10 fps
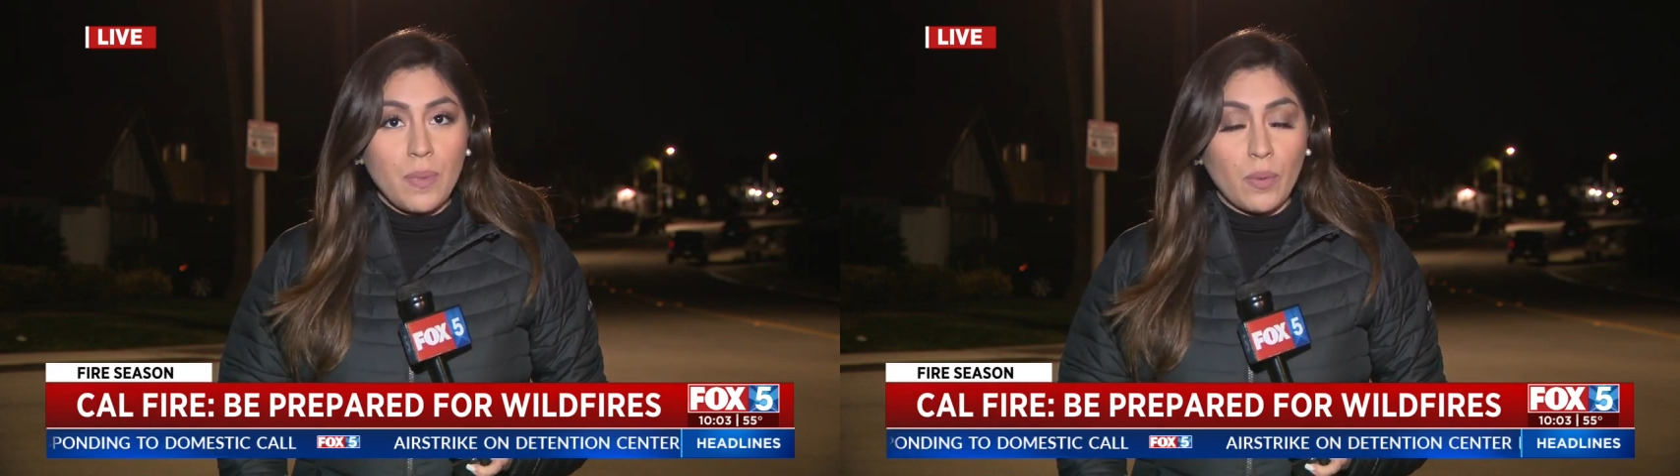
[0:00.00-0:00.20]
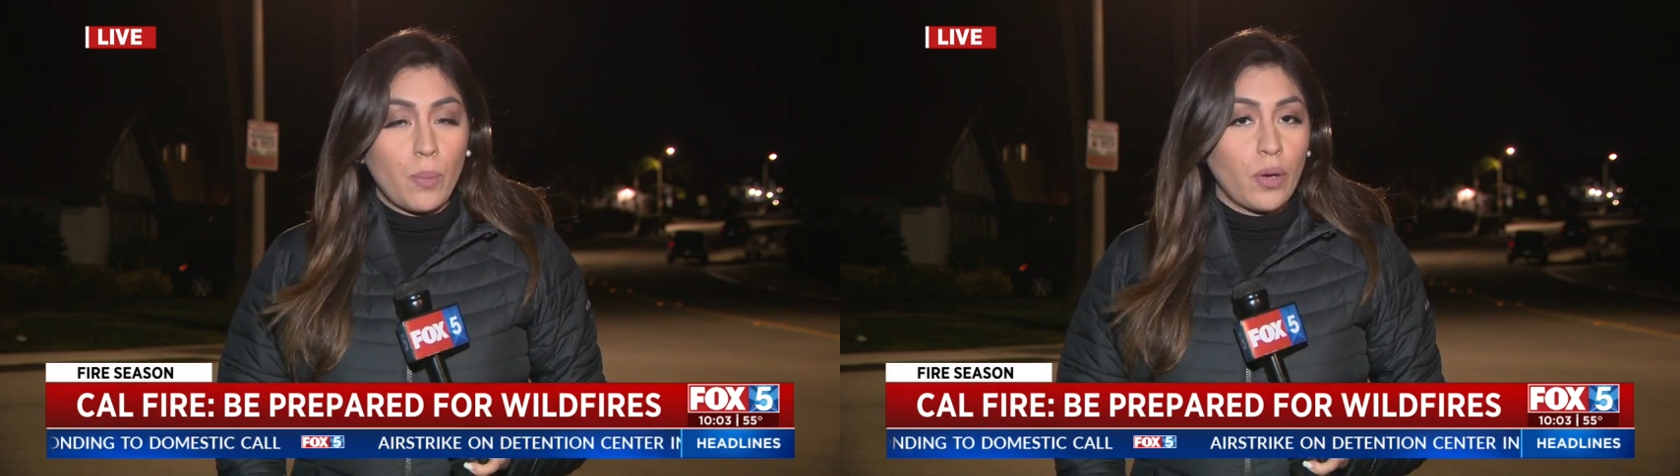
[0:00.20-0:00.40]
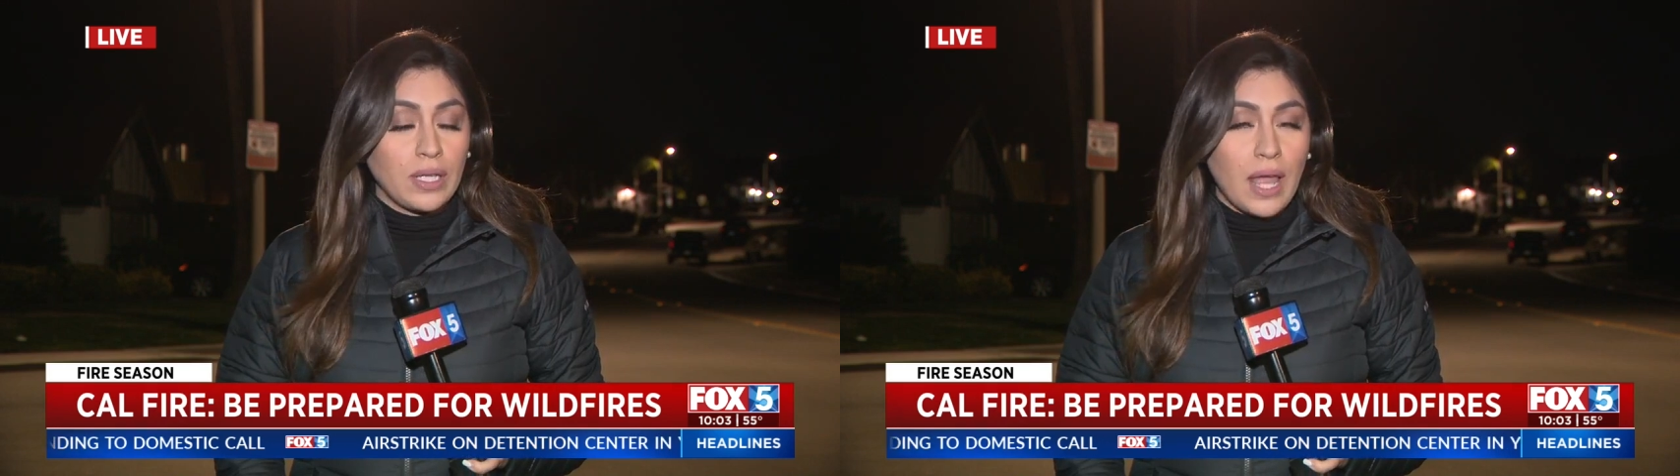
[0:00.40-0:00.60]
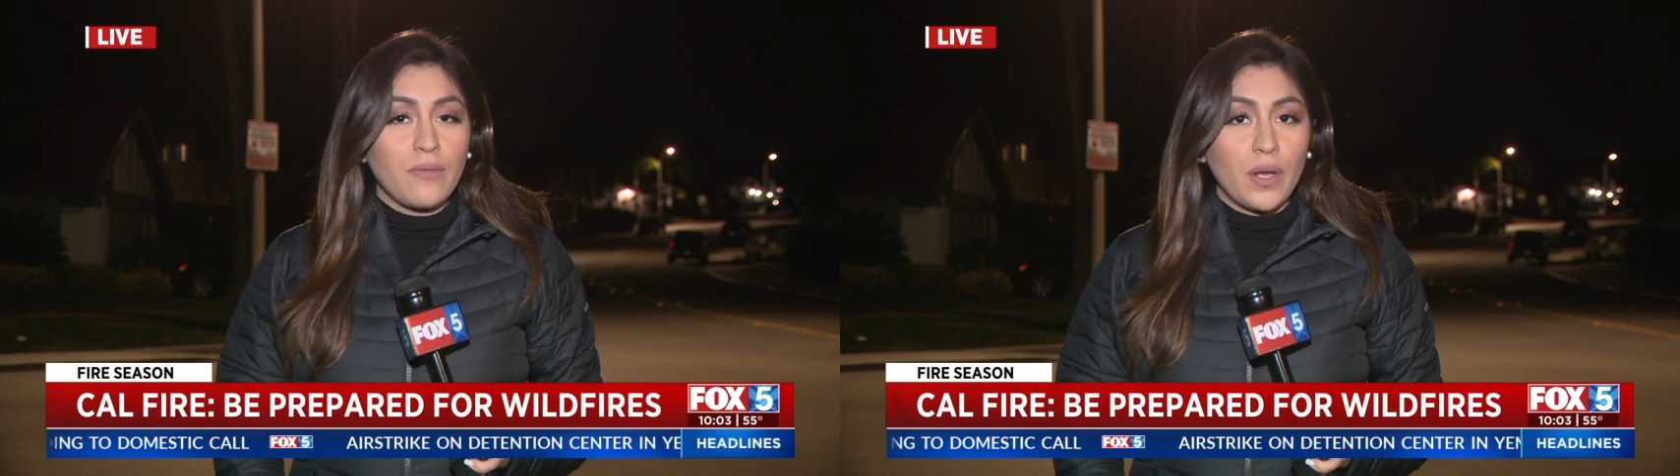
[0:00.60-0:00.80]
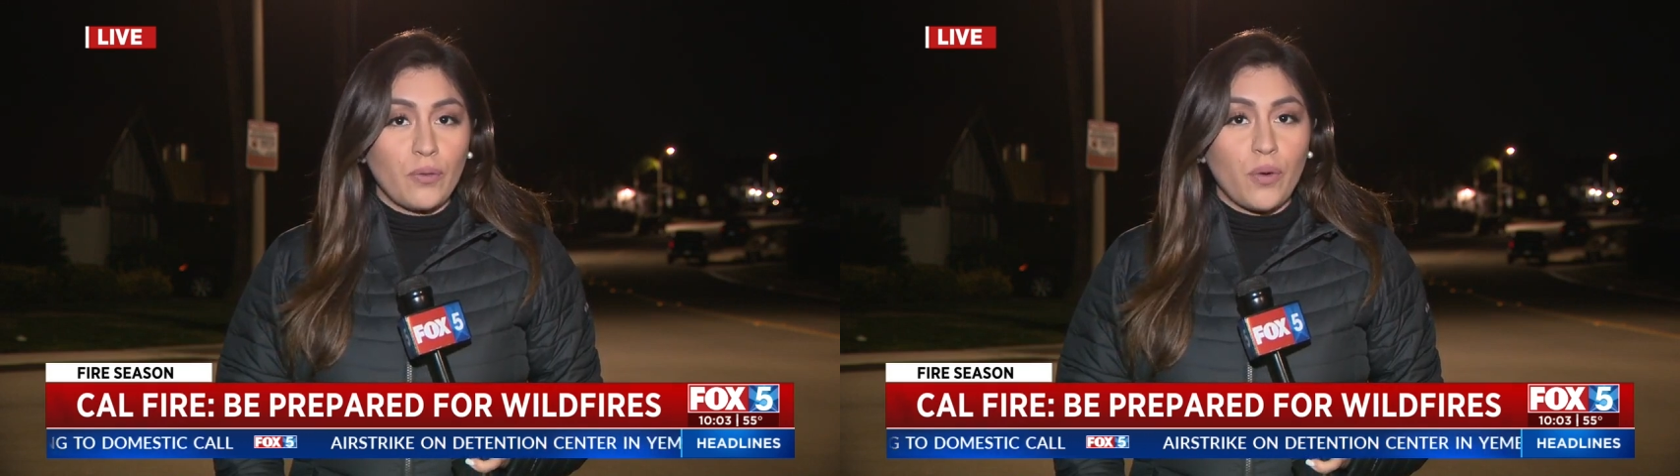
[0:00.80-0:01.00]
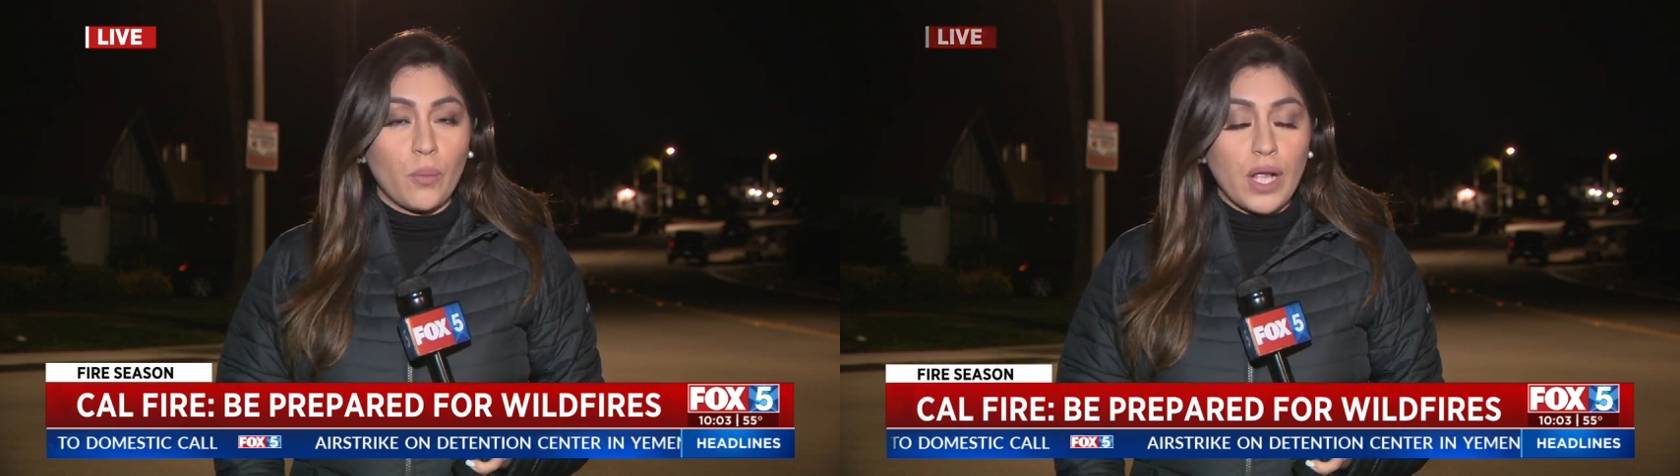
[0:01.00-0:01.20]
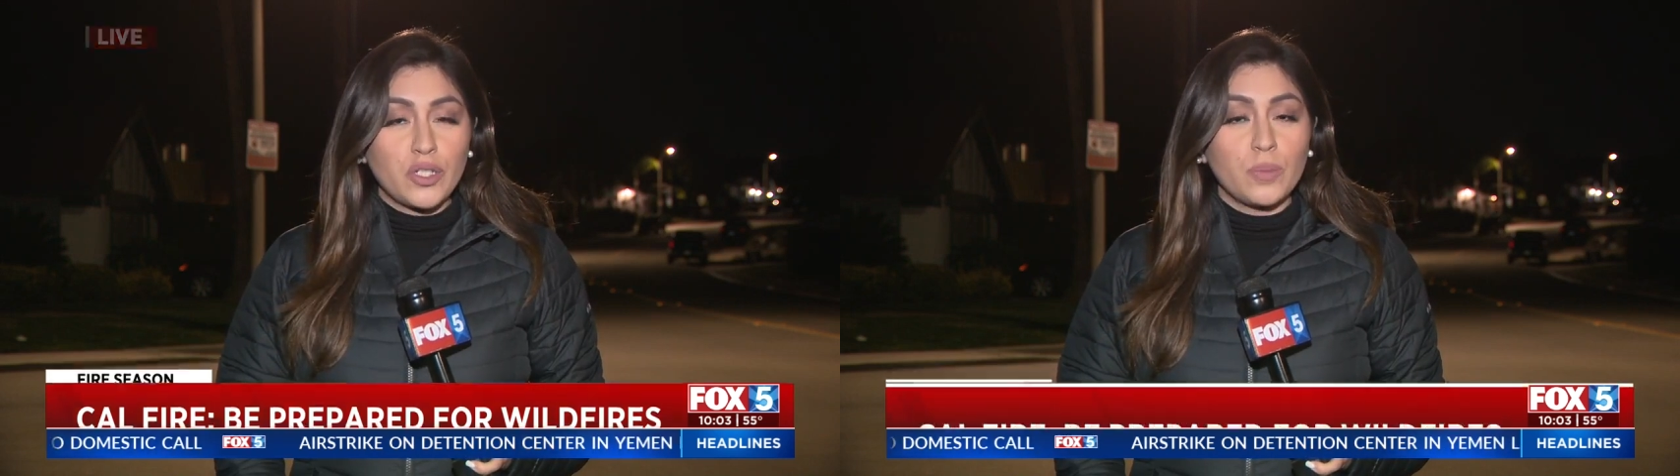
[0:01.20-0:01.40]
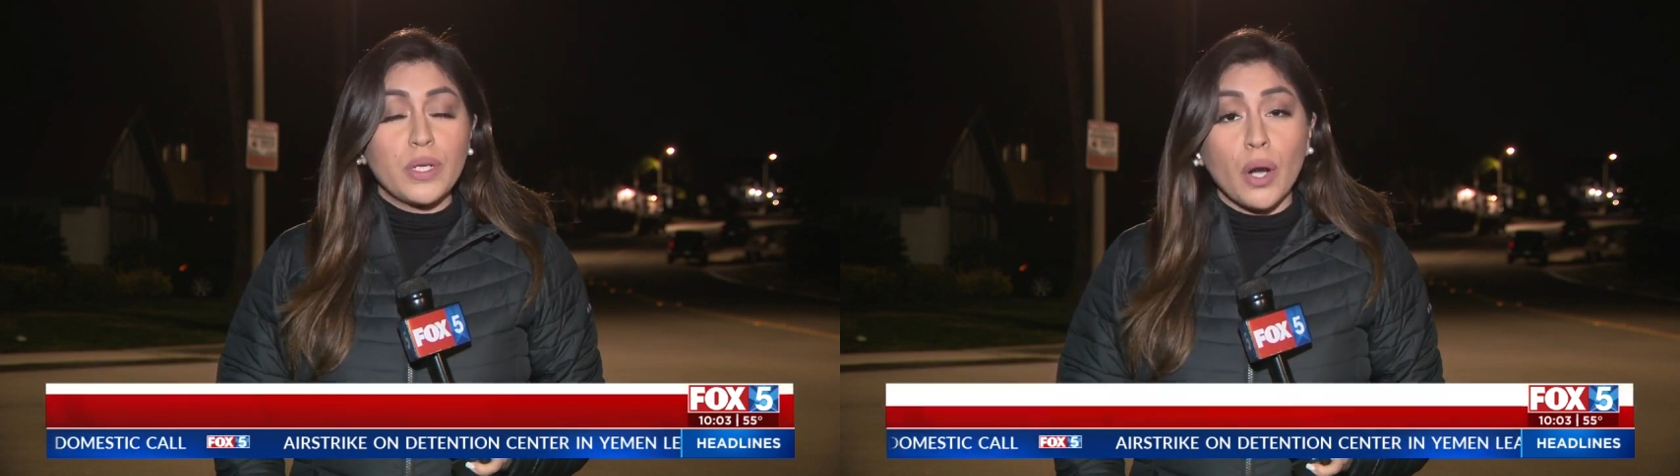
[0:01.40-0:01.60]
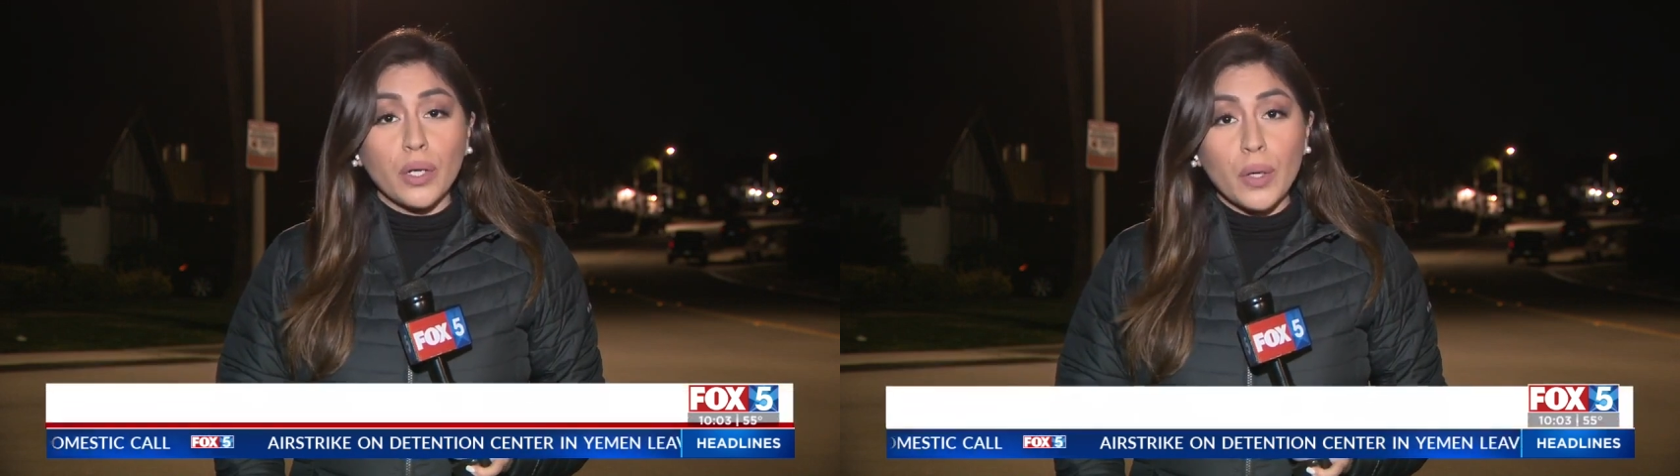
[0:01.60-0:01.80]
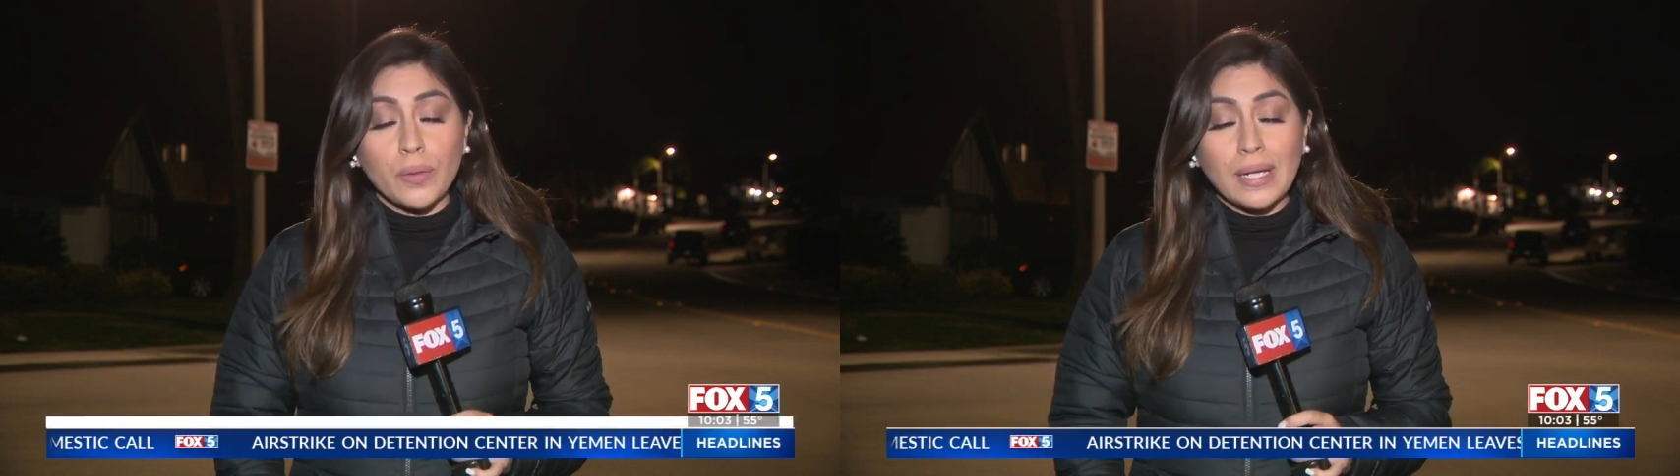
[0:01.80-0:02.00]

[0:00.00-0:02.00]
But reporting live here from Rancho Bernardo,